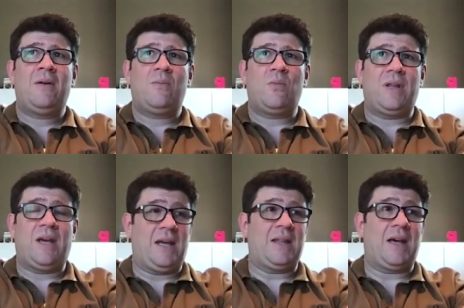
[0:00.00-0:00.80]
with
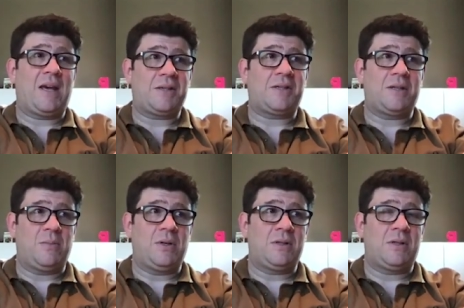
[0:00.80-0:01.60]
hitting their
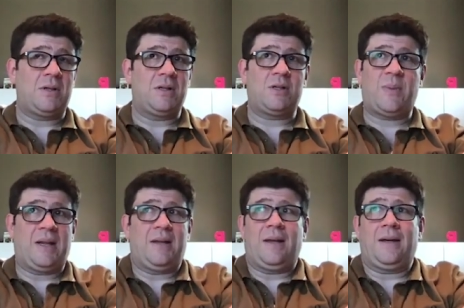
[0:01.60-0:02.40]
customers than
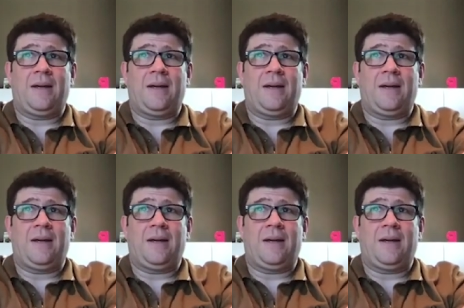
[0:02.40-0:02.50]
spending